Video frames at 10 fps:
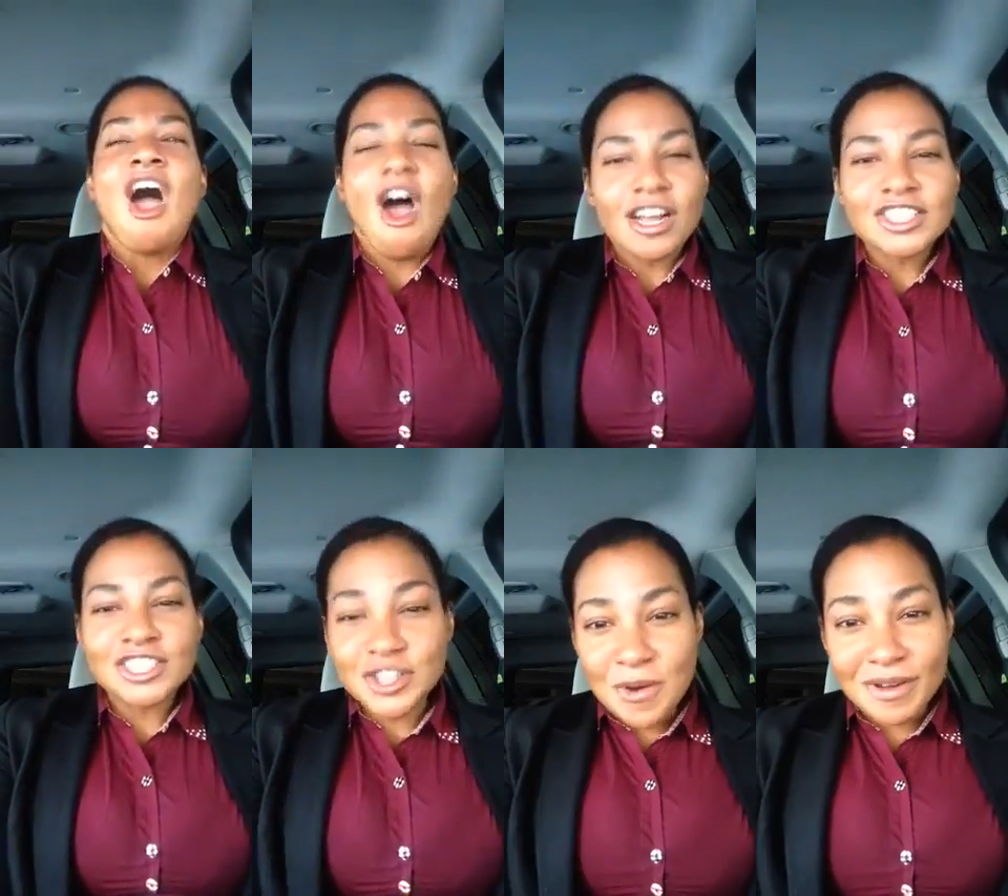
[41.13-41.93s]
Are
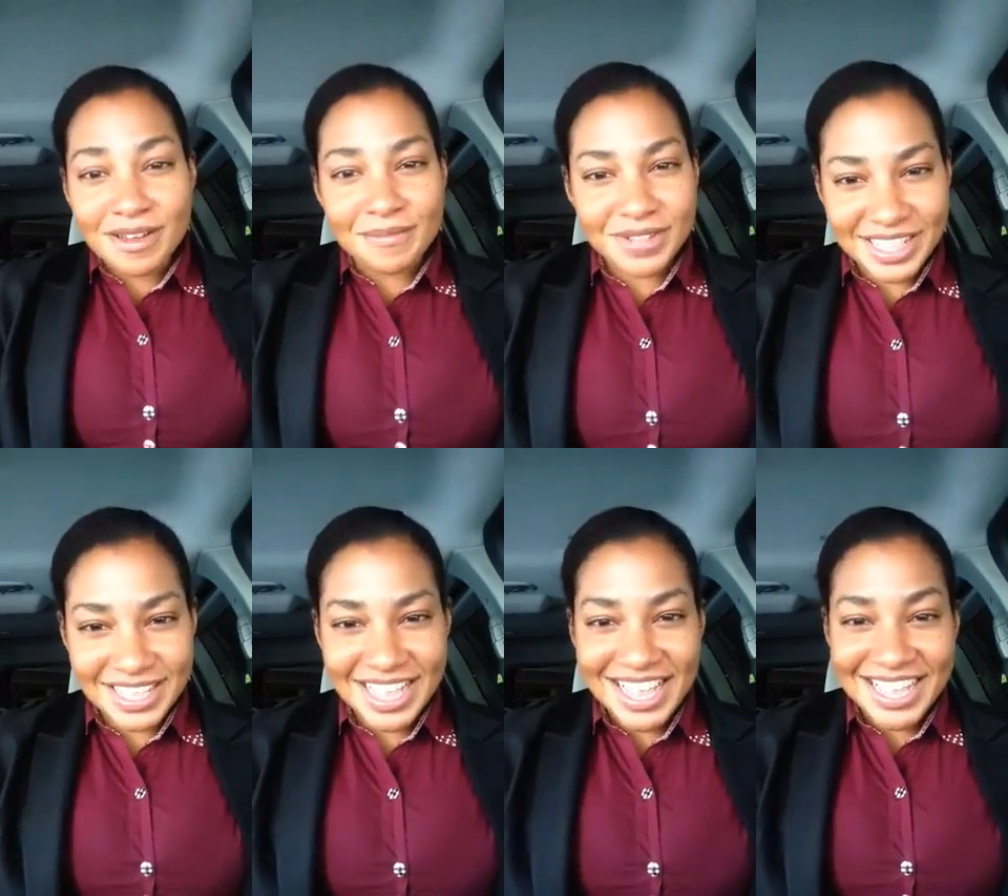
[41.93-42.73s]
two
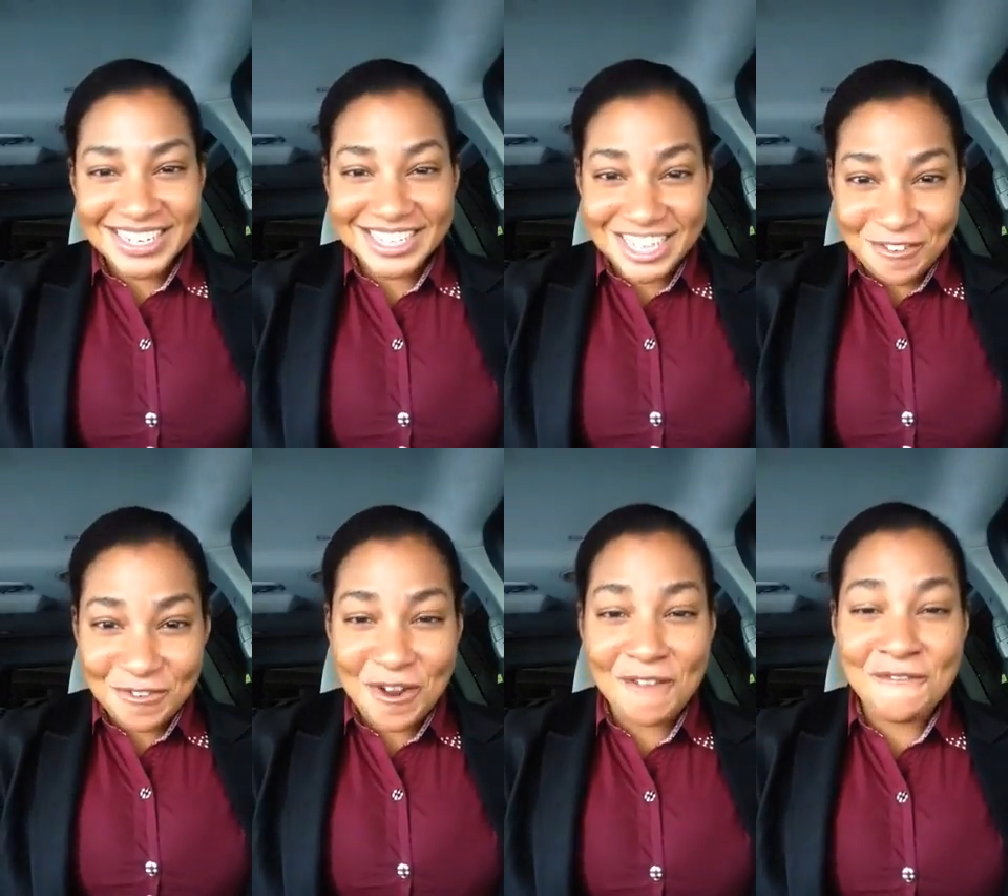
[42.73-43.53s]
completely
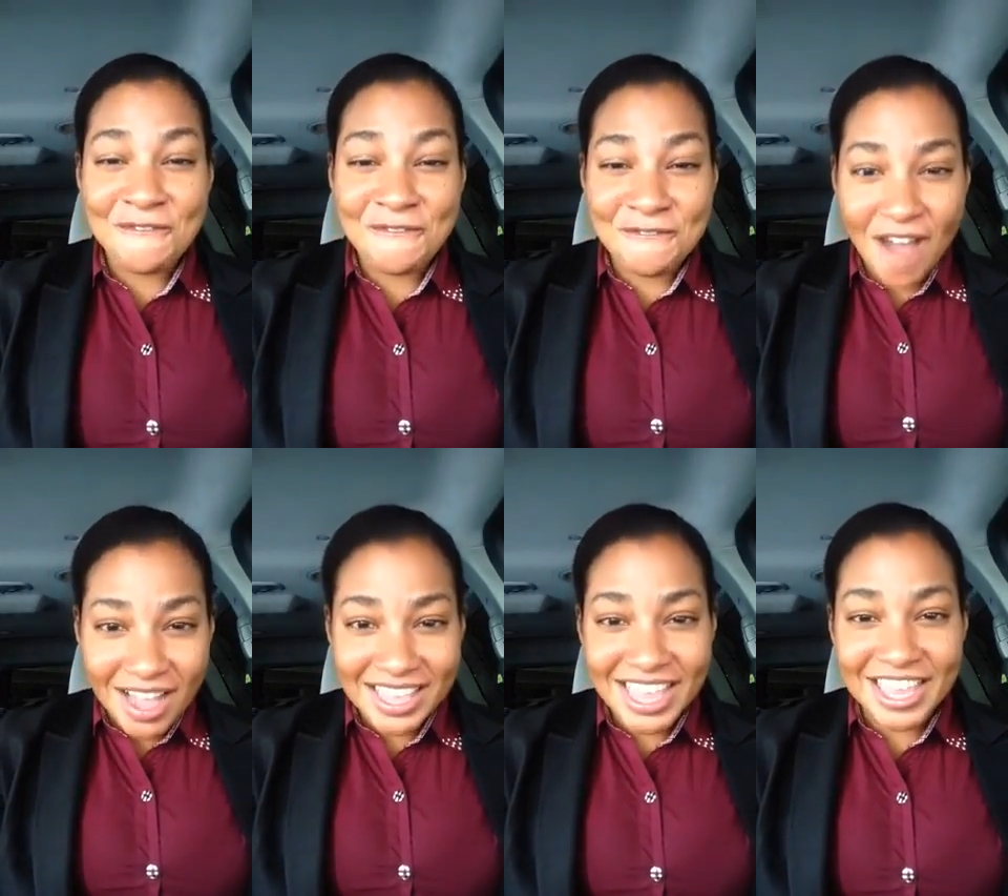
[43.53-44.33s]
different
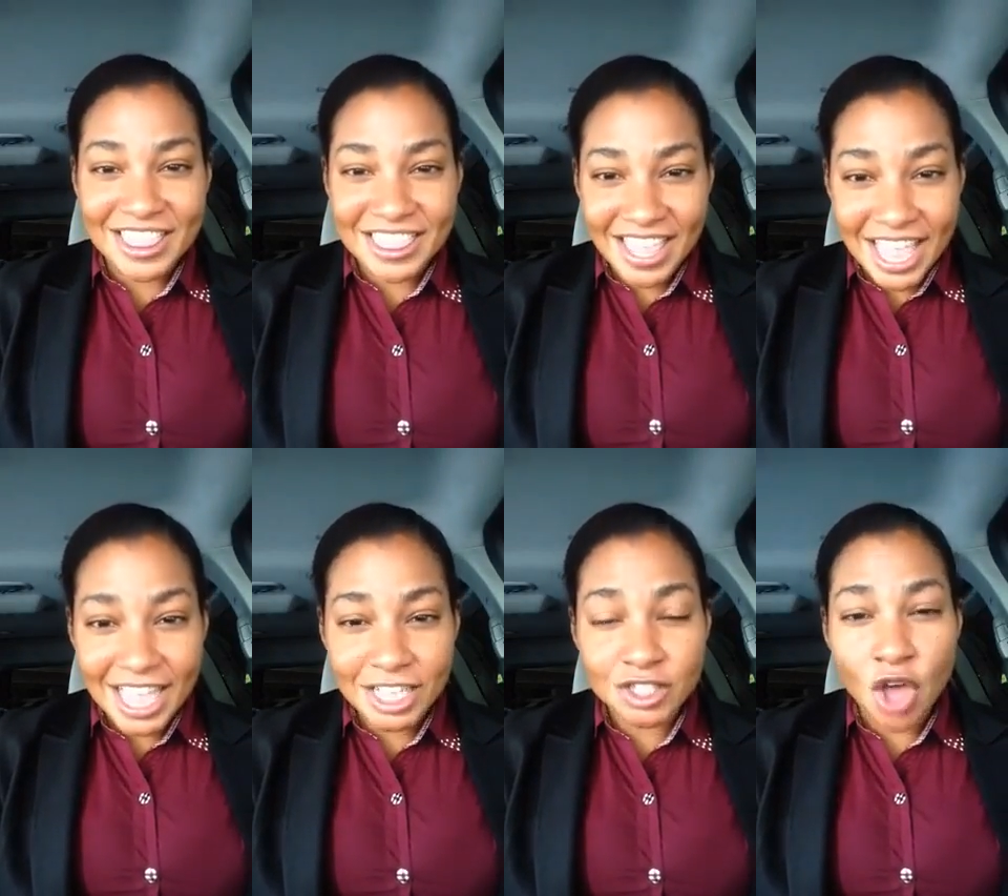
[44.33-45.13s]
fucking
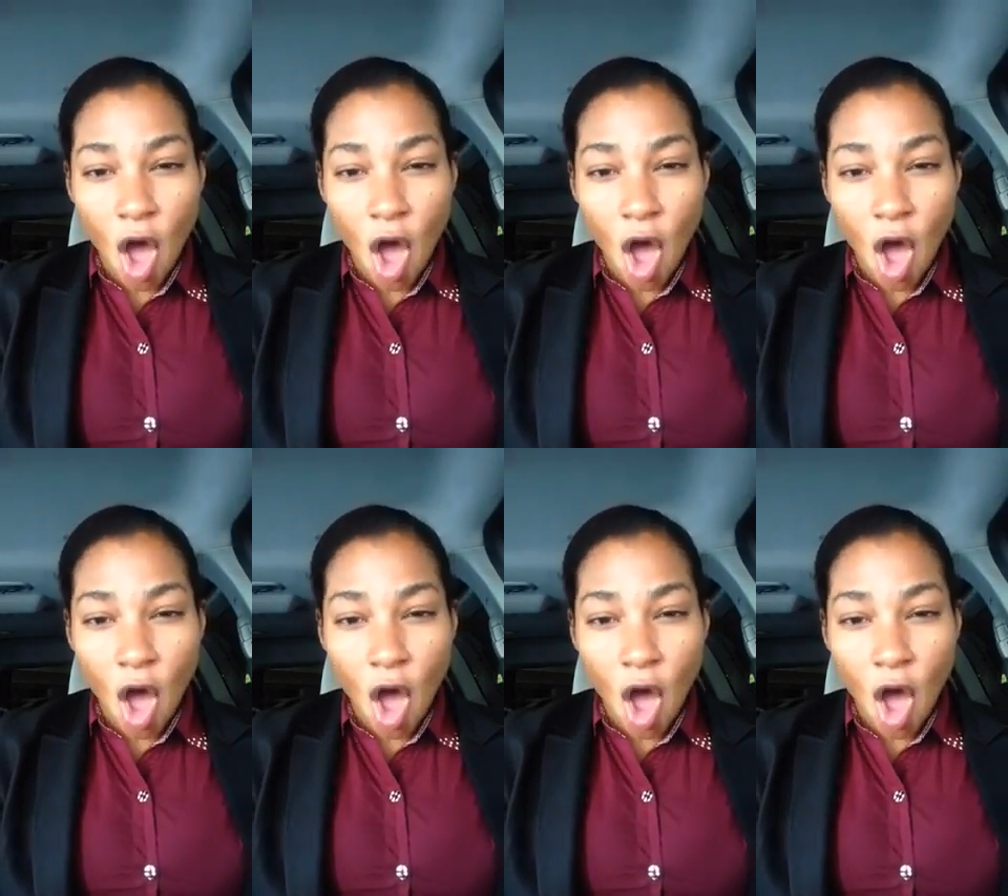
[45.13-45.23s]
things.